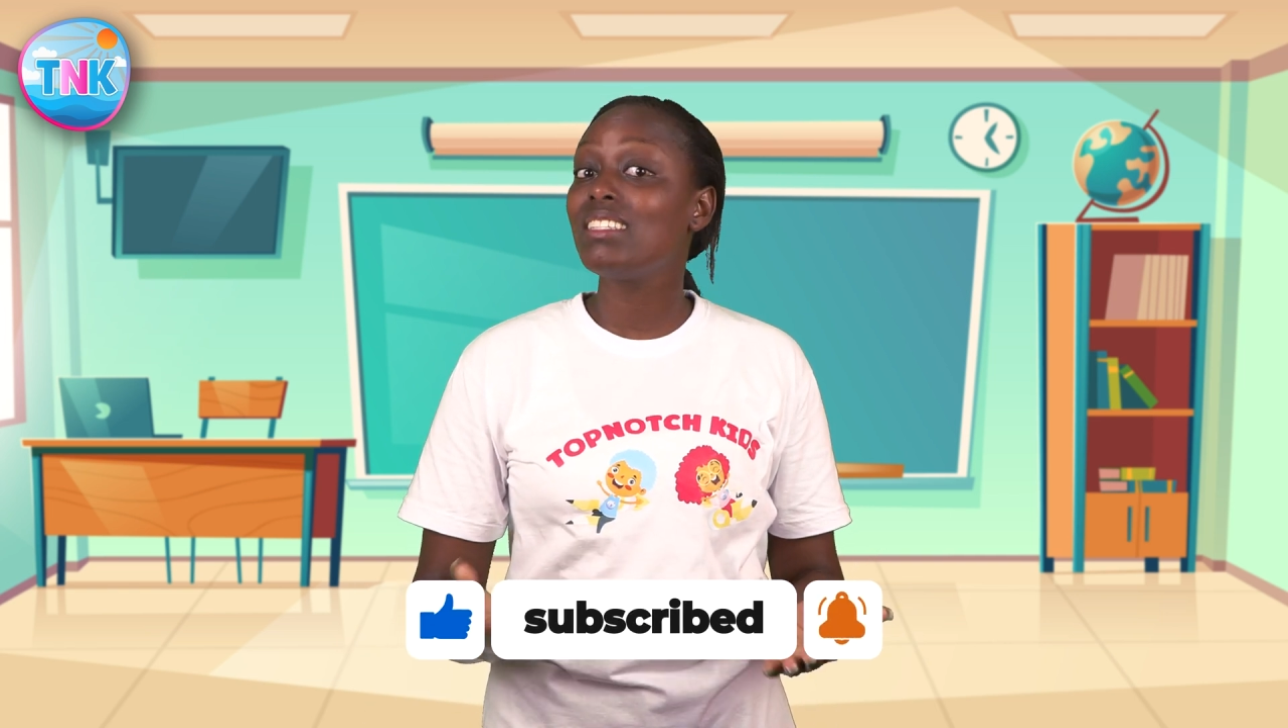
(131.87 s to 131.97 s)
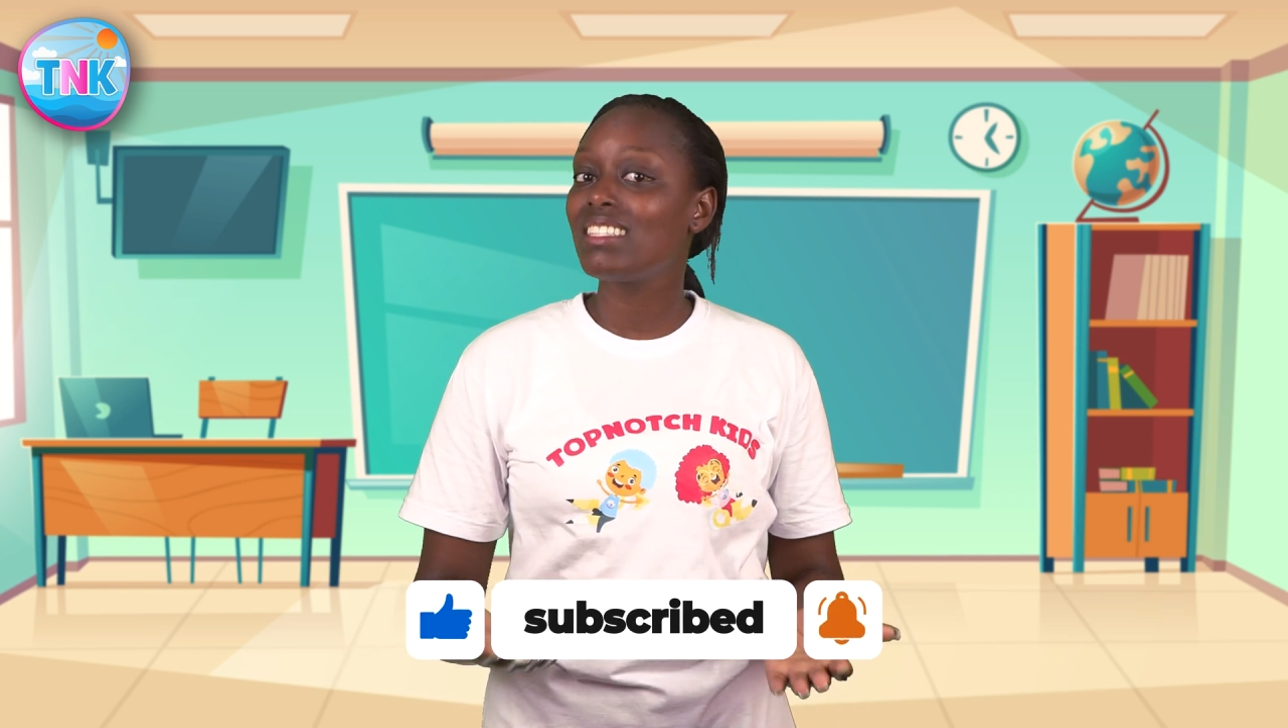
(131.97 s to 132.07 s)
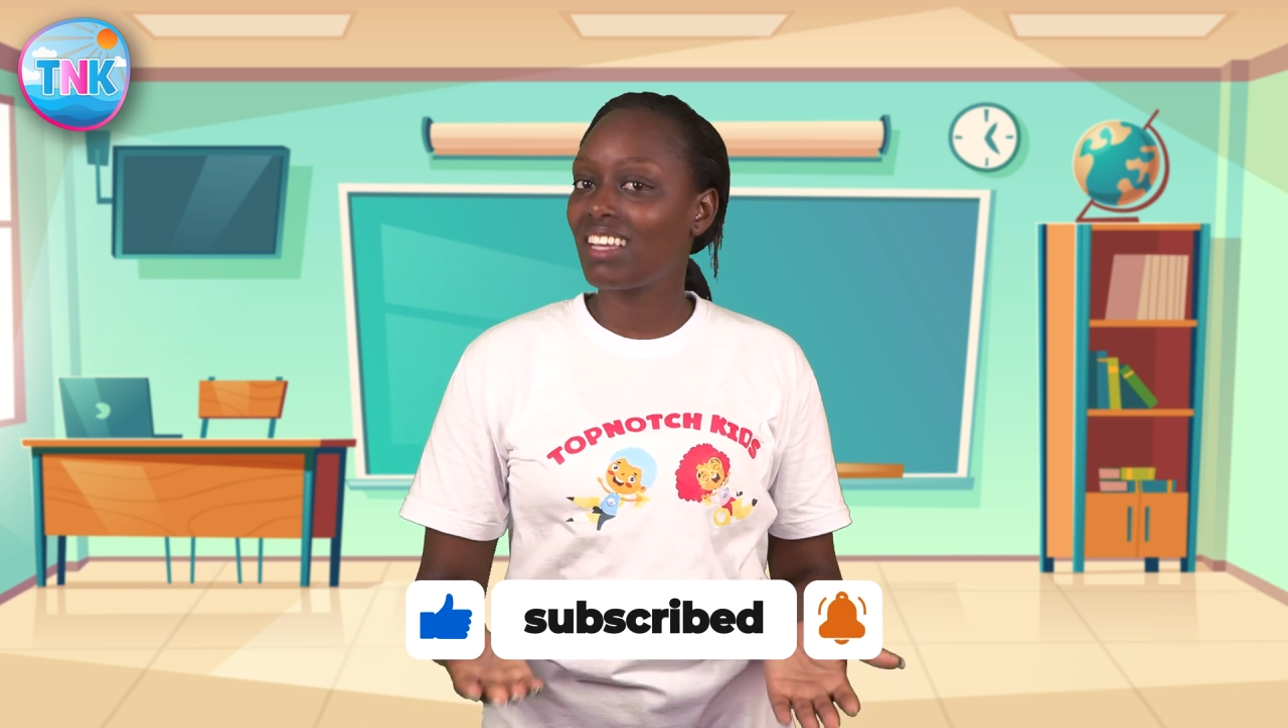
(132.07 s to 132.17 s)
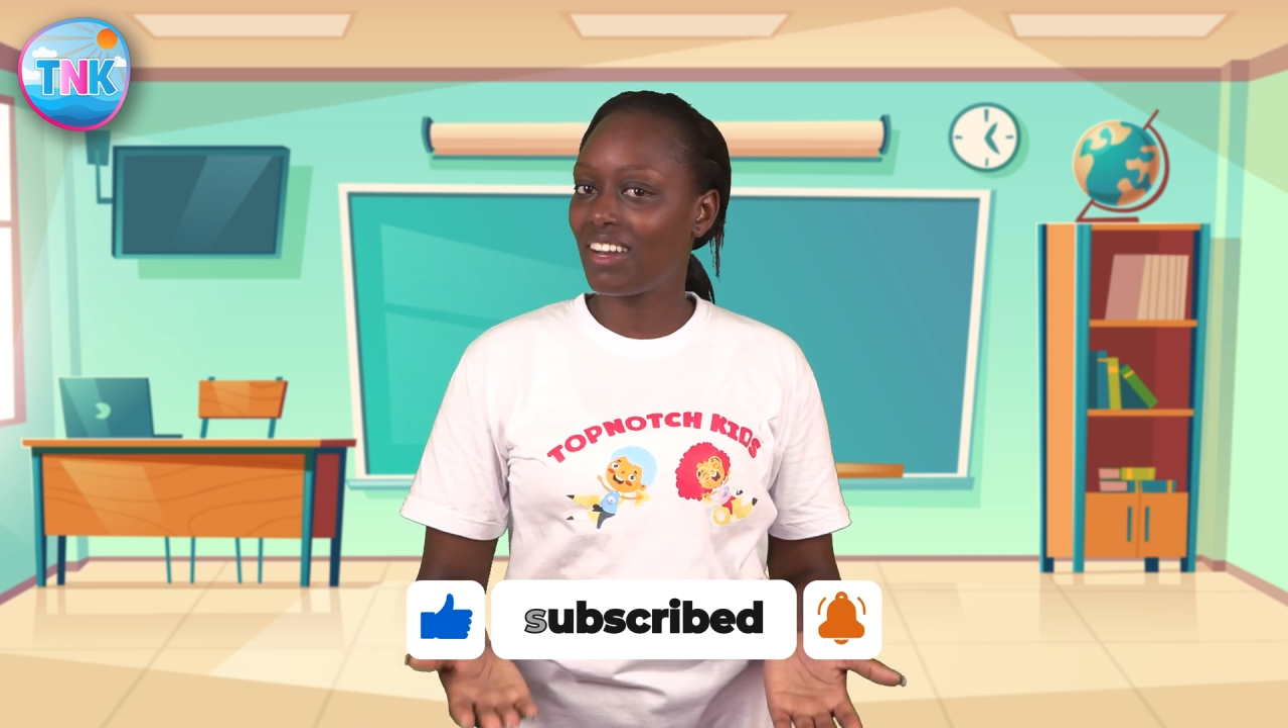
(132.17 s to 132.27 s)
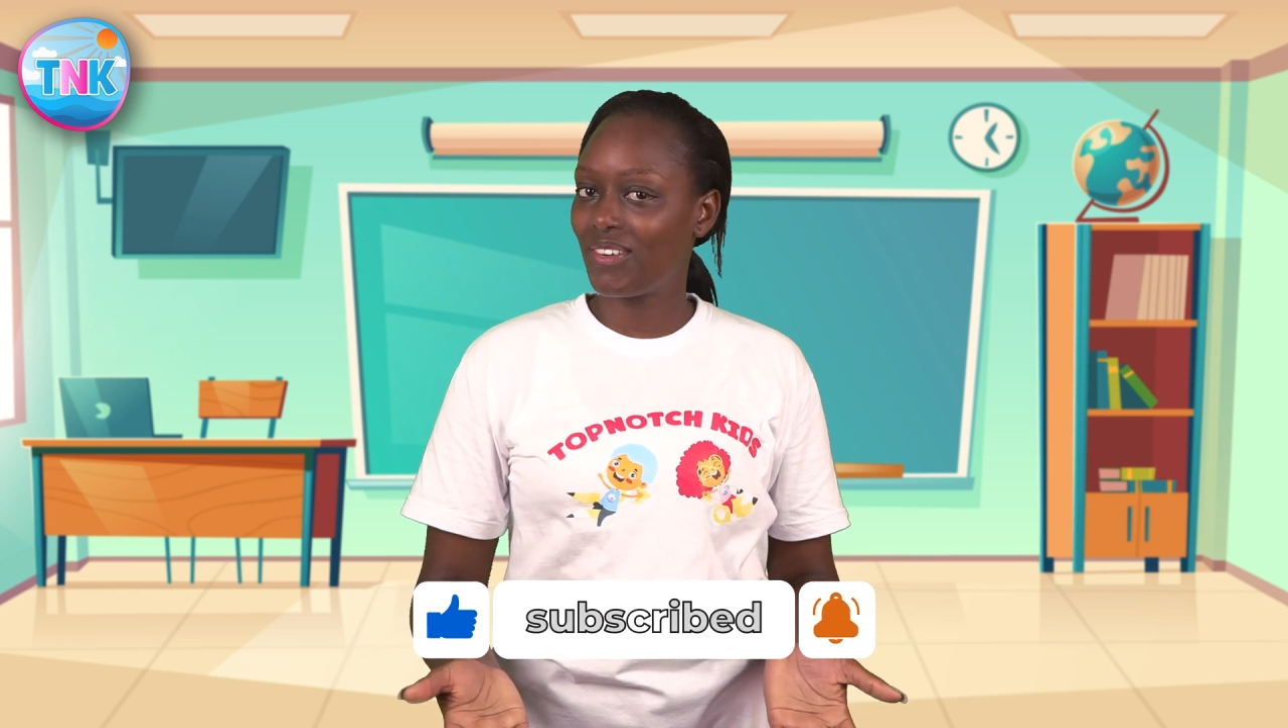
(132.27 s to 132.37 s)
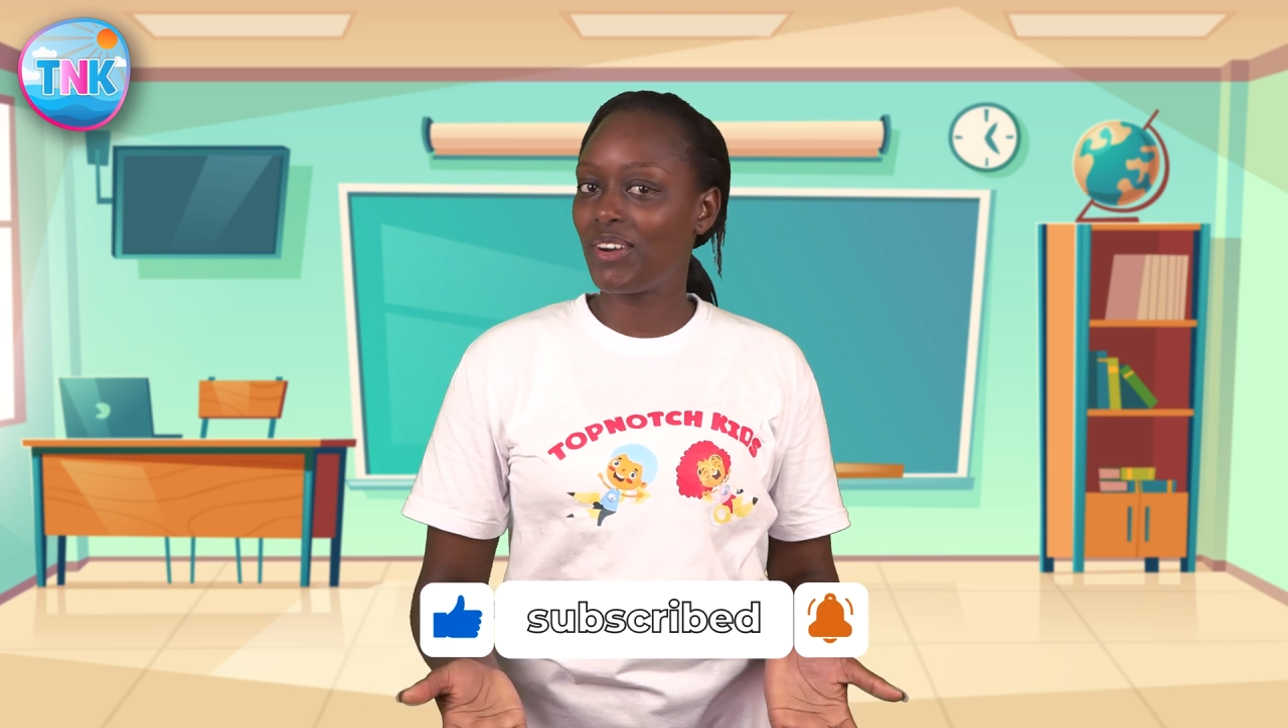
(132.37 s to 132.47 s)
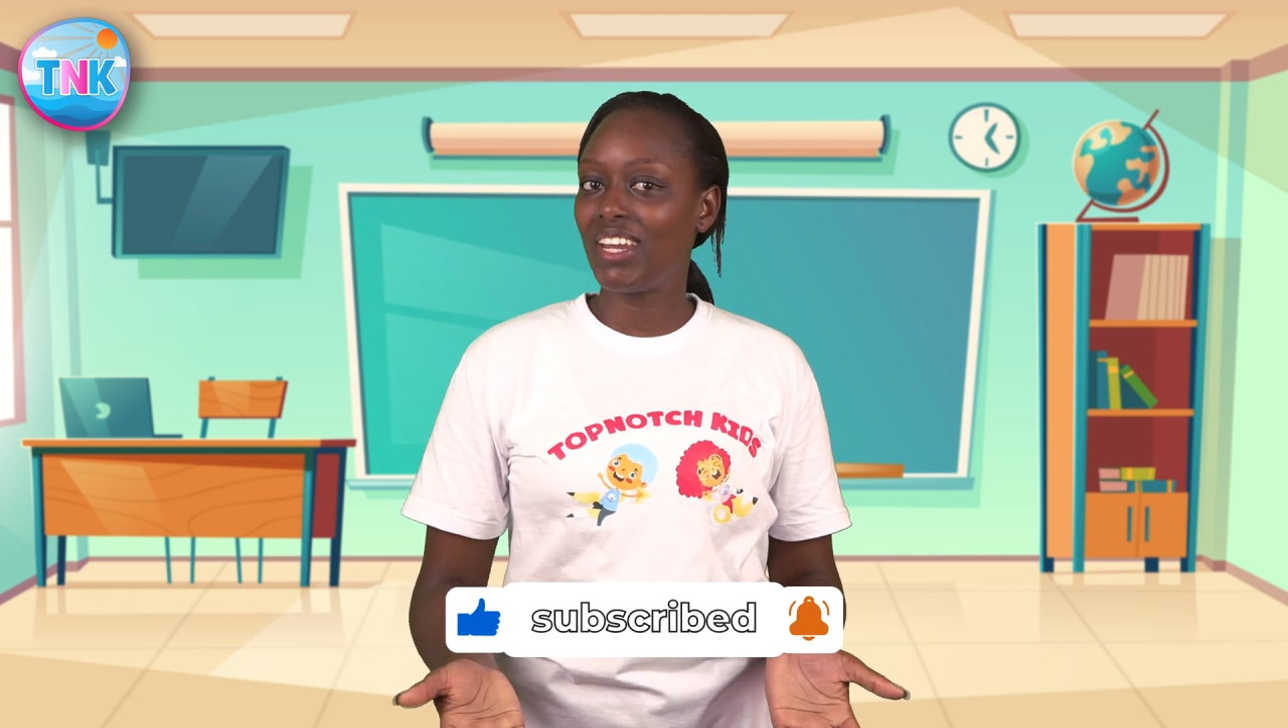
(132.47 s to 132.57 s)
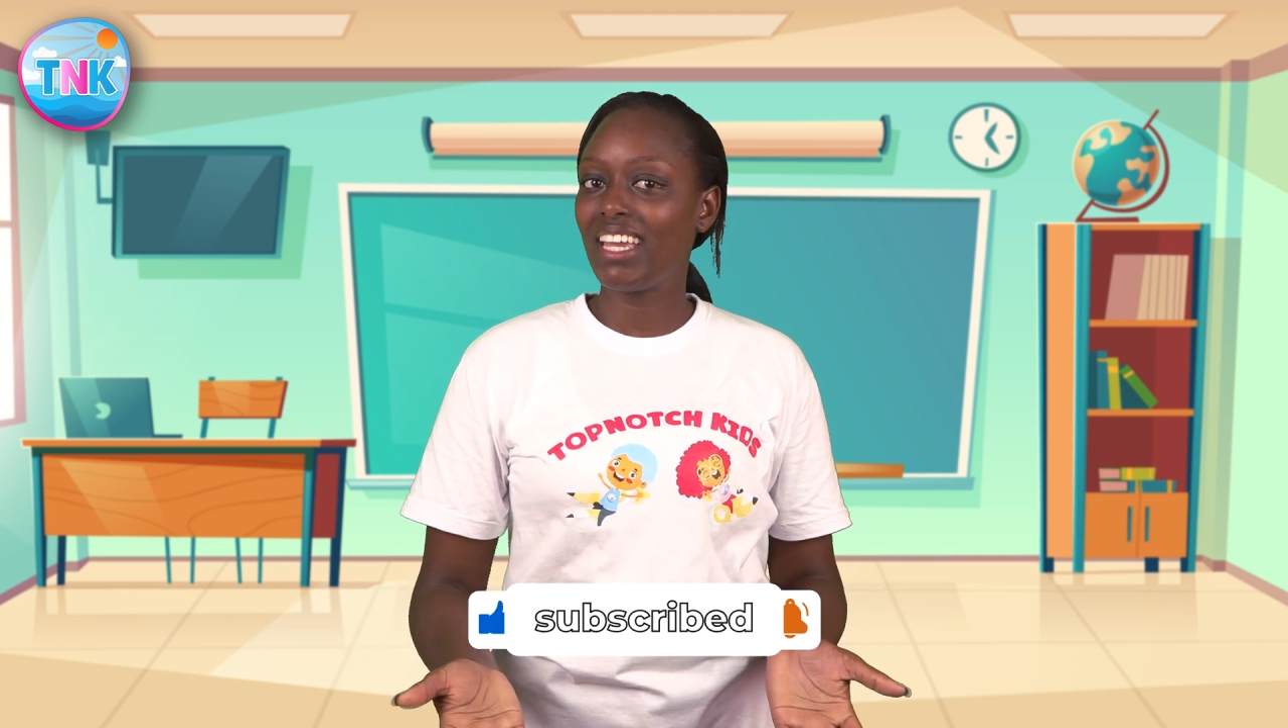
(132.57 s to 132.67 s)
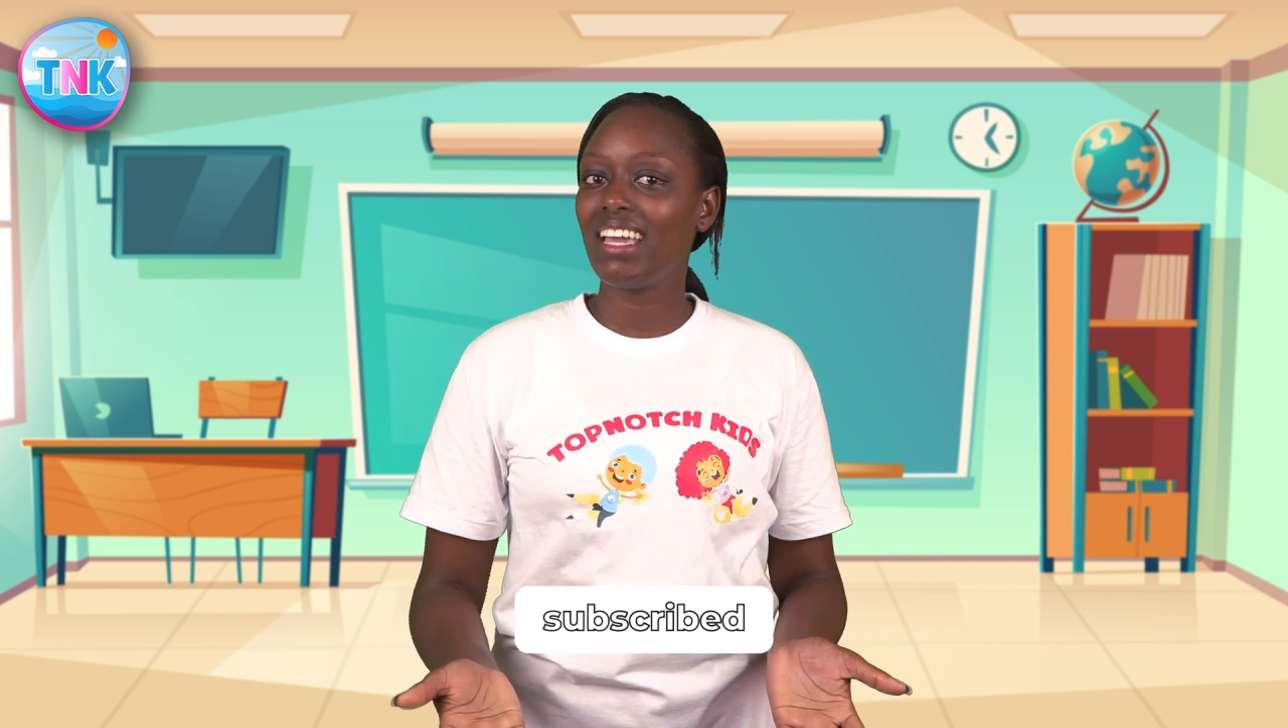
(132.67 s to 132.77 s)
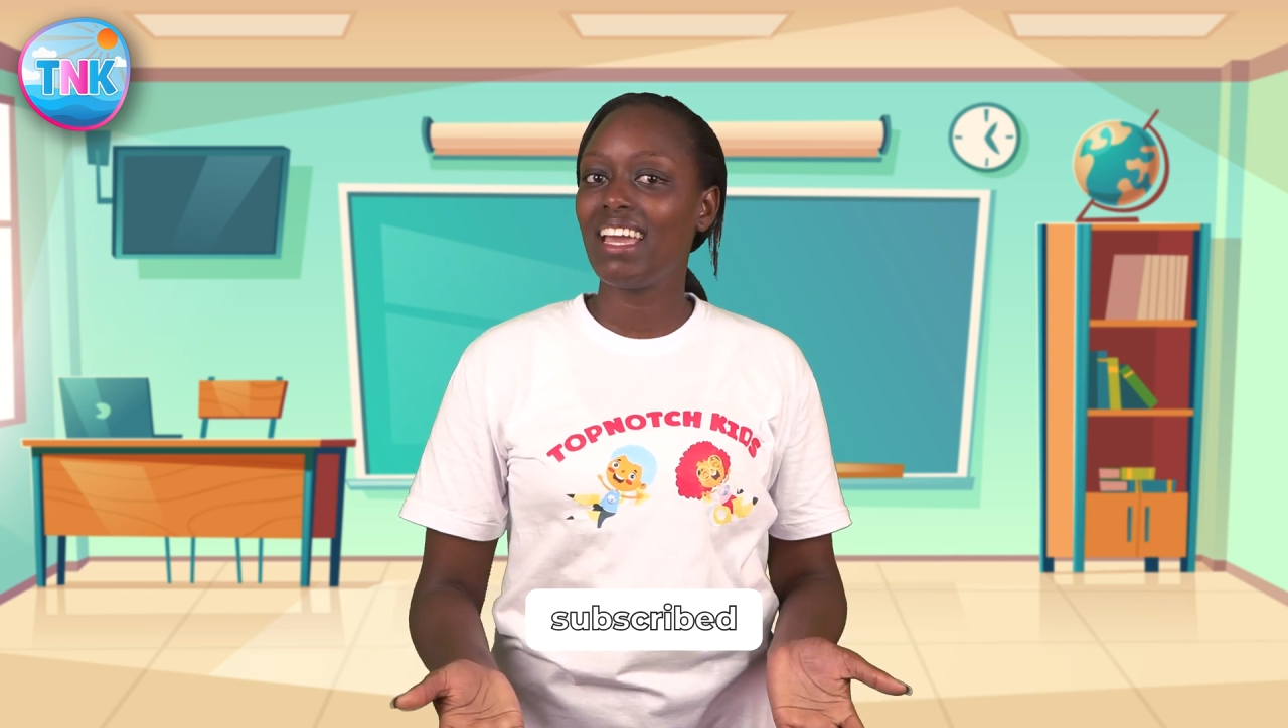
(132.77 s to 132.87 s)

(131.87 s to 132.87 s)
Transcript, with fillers: discovering,